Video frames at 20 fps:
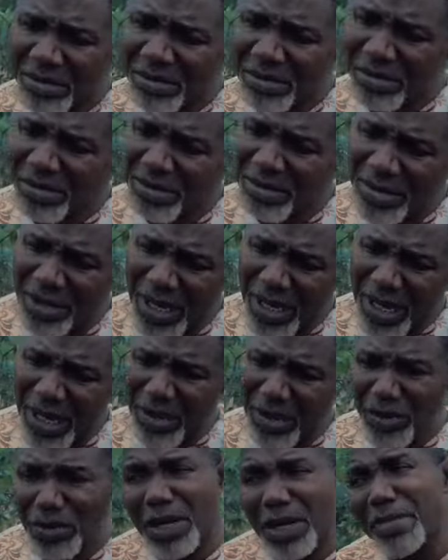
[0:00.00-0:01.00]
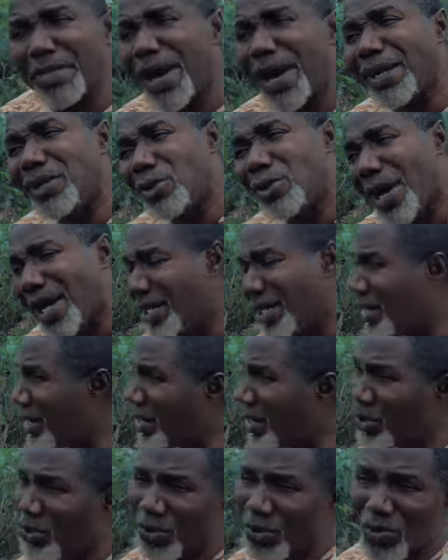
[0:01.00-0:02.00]
Undeba, I know I
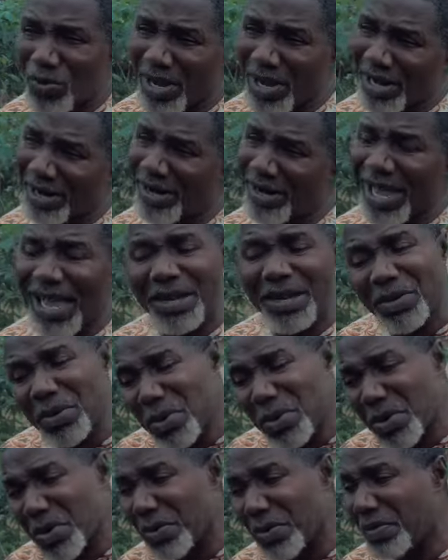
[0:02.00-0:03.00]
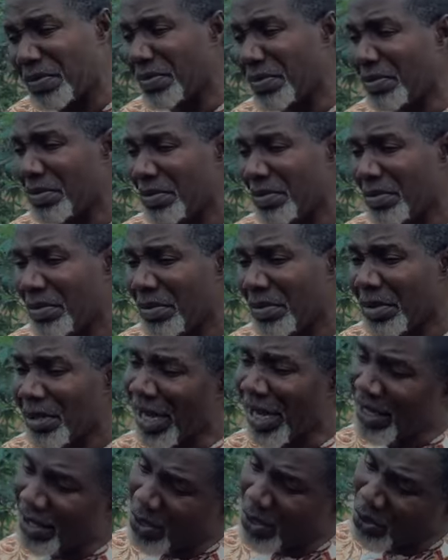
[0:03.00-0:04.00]
didn't do well. I know.
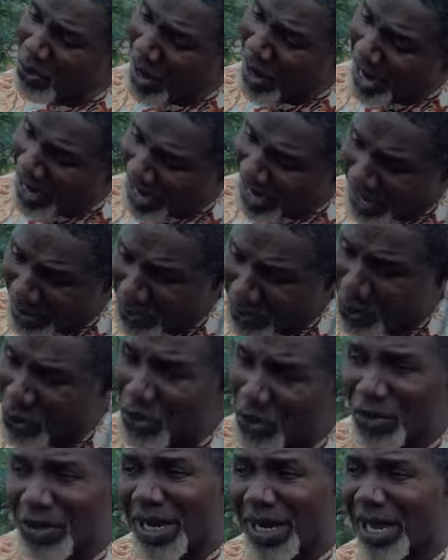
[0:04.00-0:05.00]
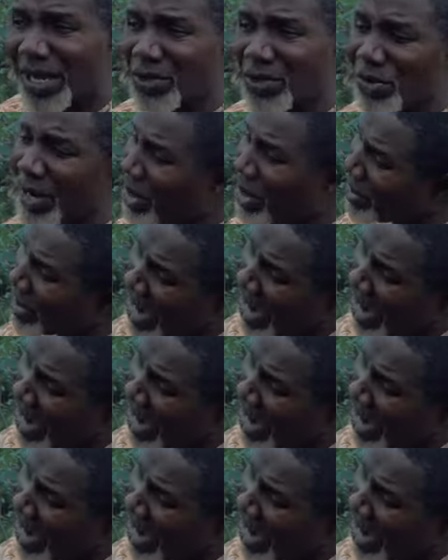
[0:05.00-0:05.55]
That is why I came to you now, so that